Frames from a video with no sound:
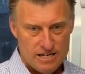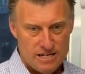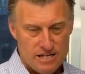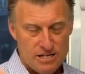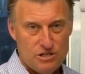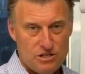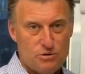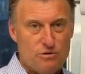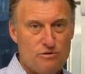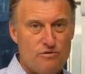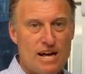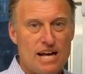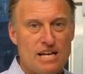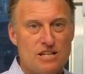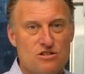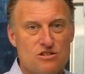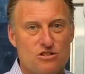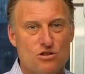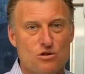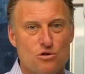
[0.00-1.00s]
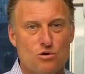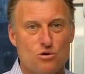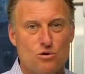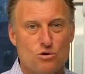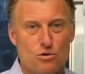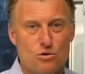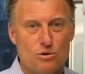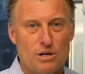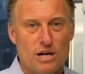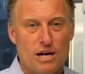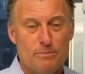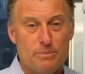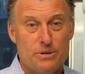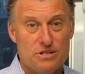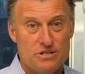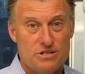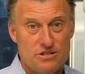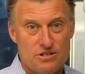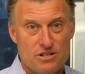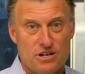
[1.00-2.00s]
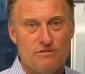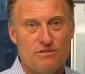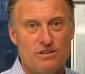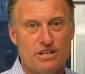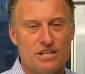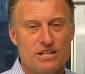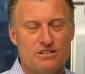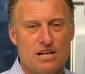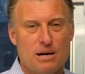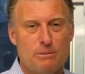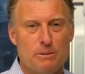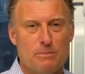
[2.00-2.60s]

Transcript: to advance your business over the next coming